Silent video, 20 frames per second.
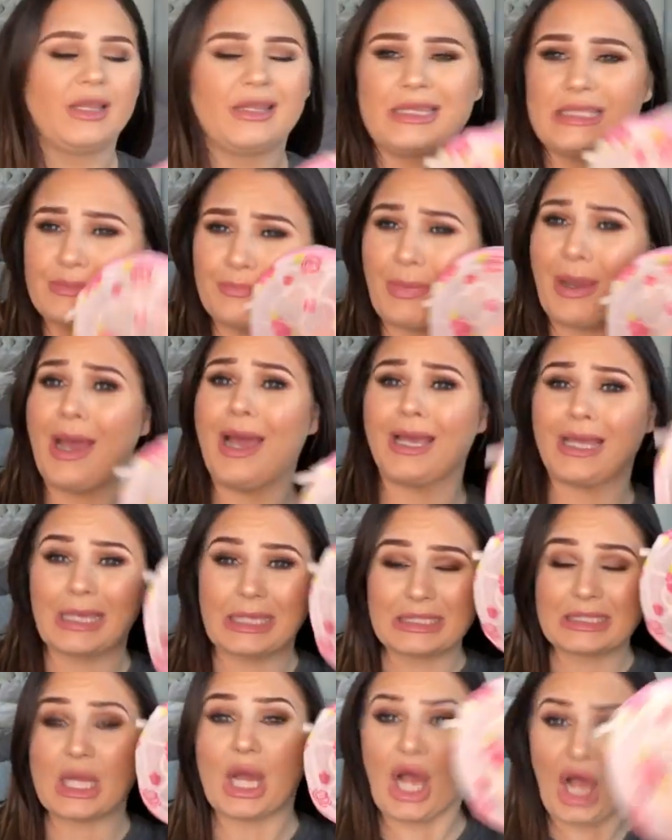this bag
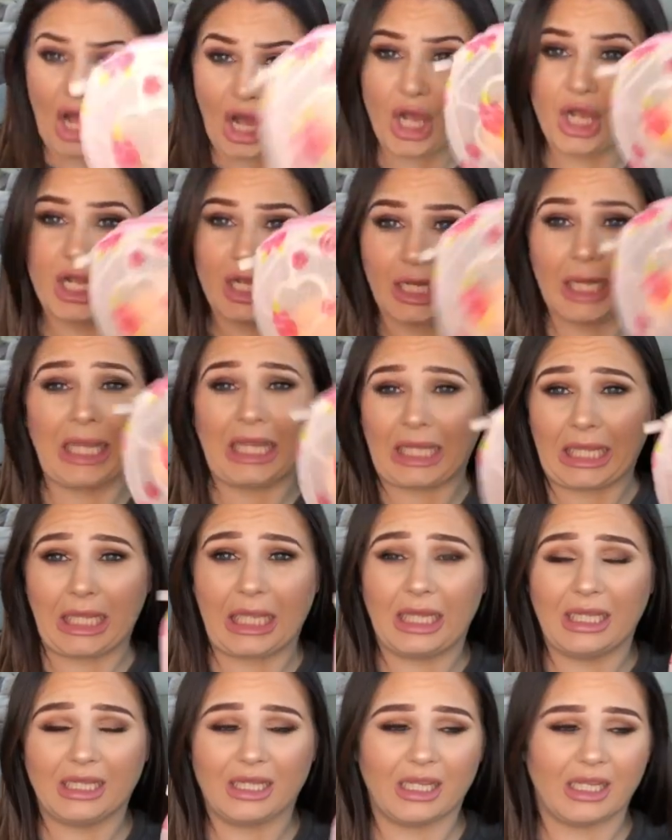is
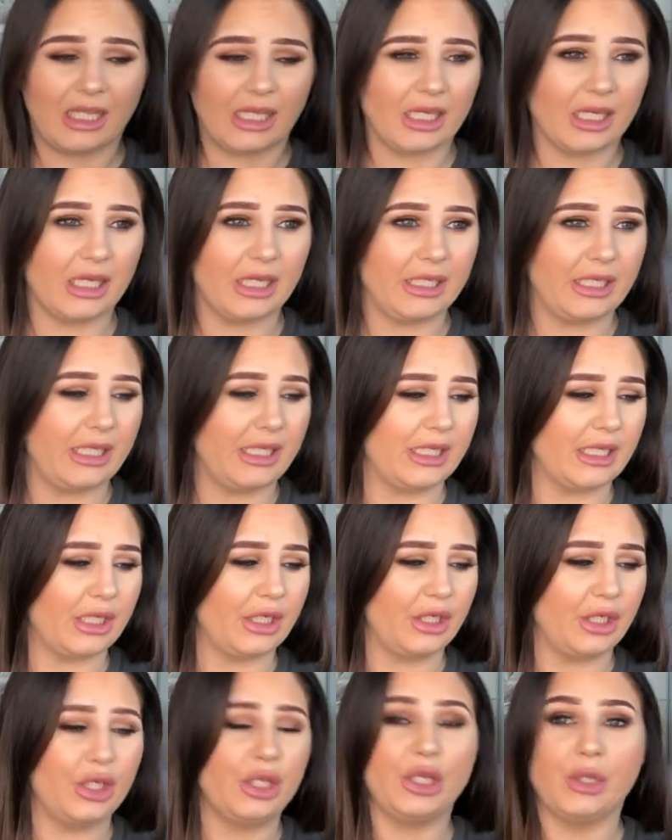ugly. Like, I need
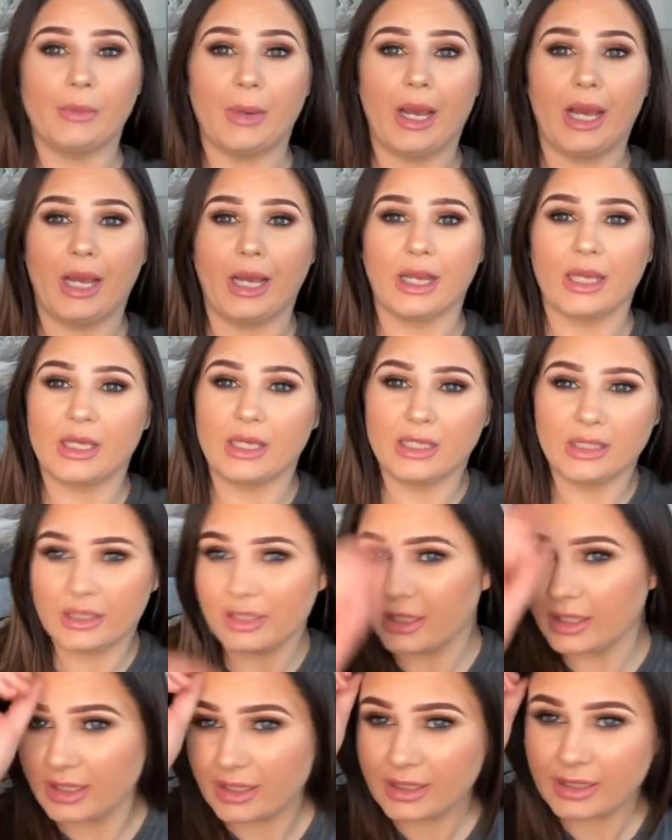a new bag.
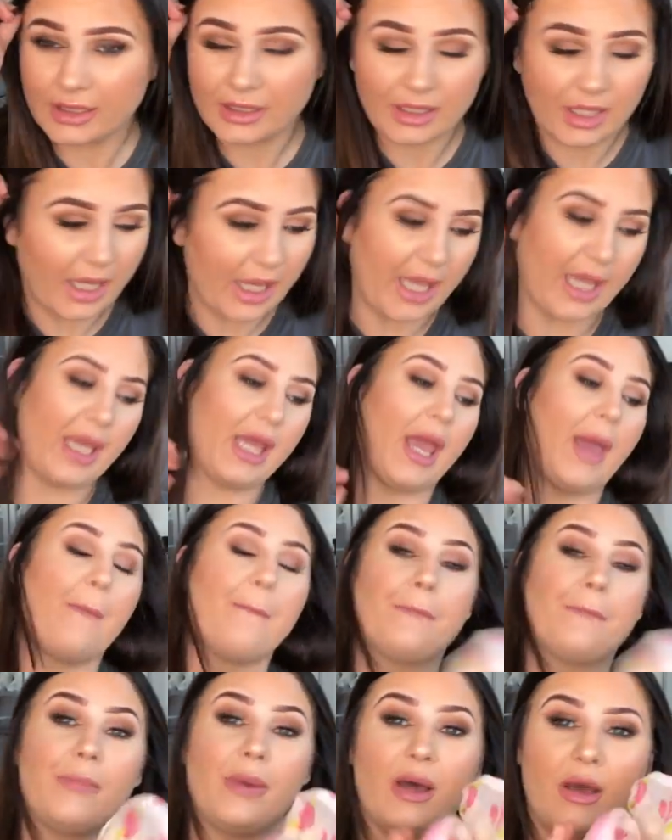Like, I hate
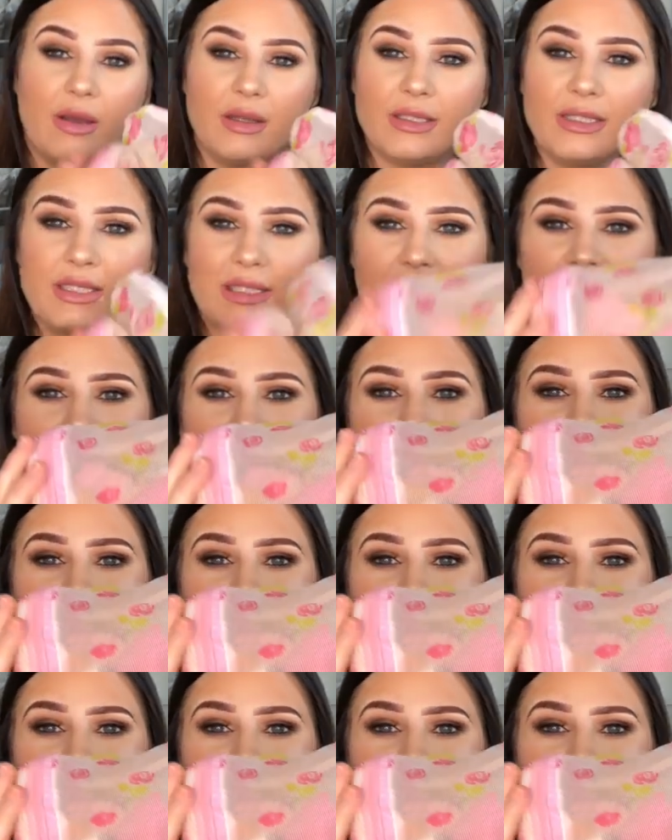it. But